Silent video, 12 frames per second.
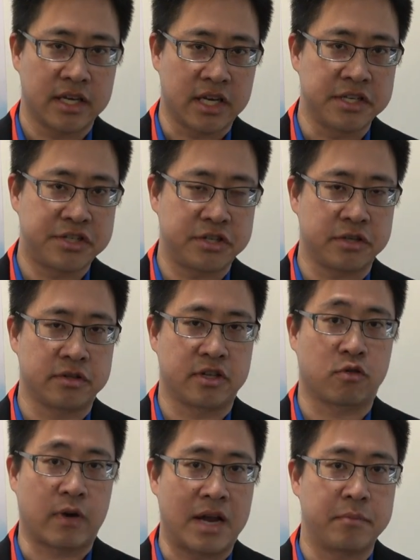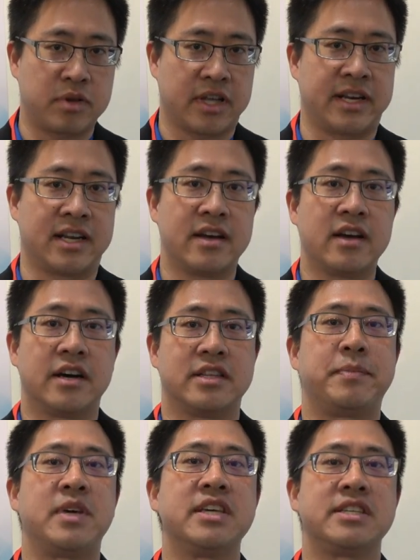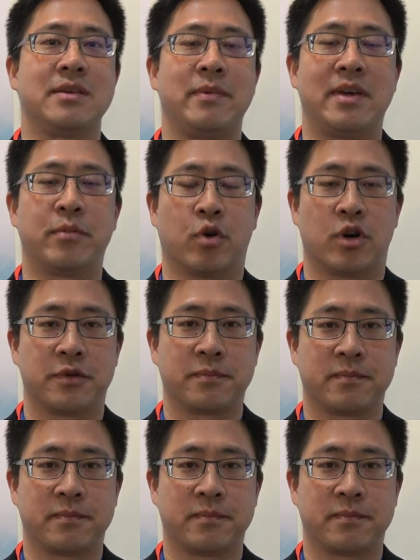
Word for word: into the ground plane of the PCB board.